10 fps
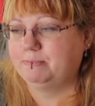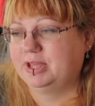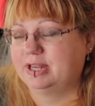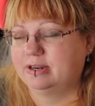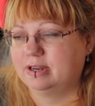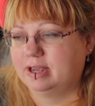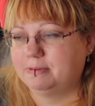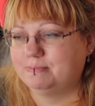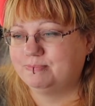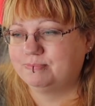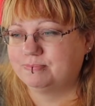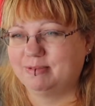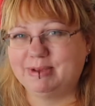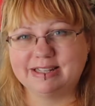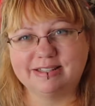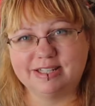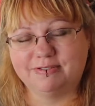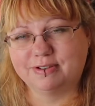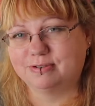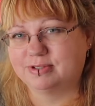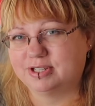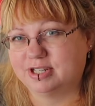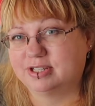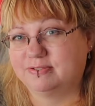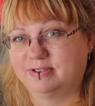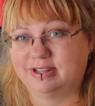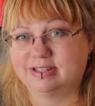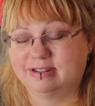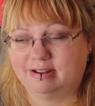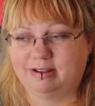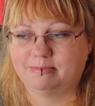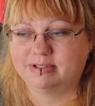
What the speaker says: Then it makes it difficult to justify the time.